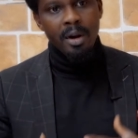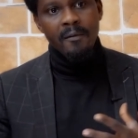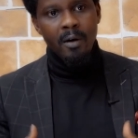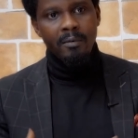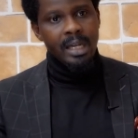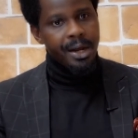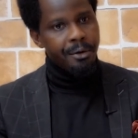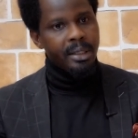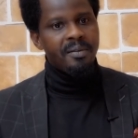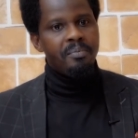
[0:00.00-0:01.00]
got involved in a
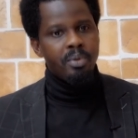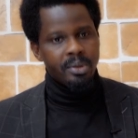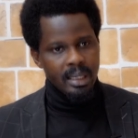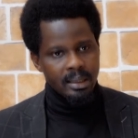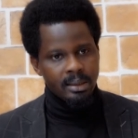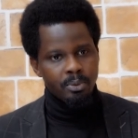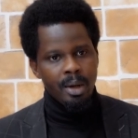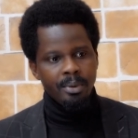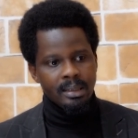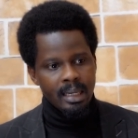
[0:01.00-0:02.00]
creative process
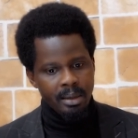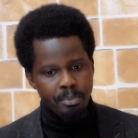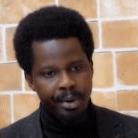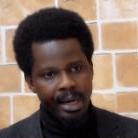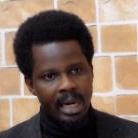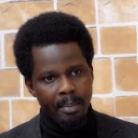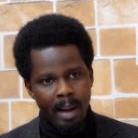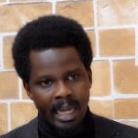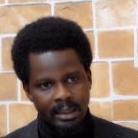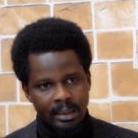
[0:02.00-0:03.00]
where we started breaking
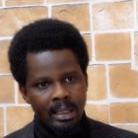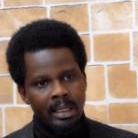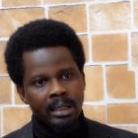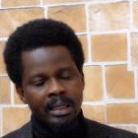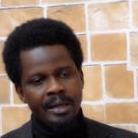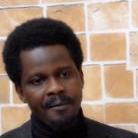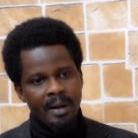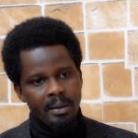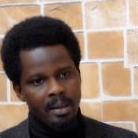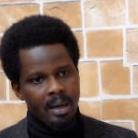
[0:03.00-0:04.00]
apart the
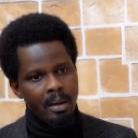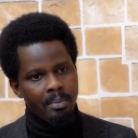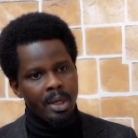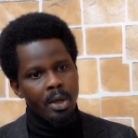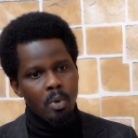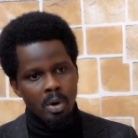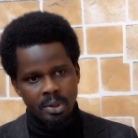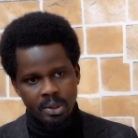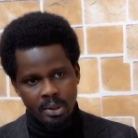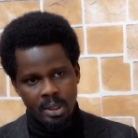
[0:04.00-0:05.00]
different
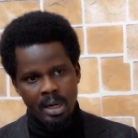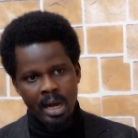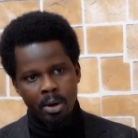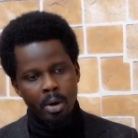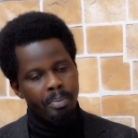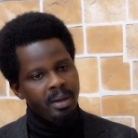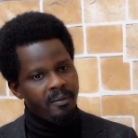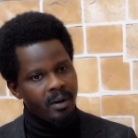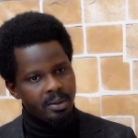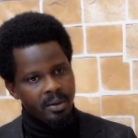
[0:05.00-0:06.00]
keywords in our company
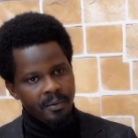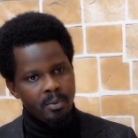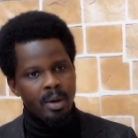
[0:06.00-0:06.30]
philosophy,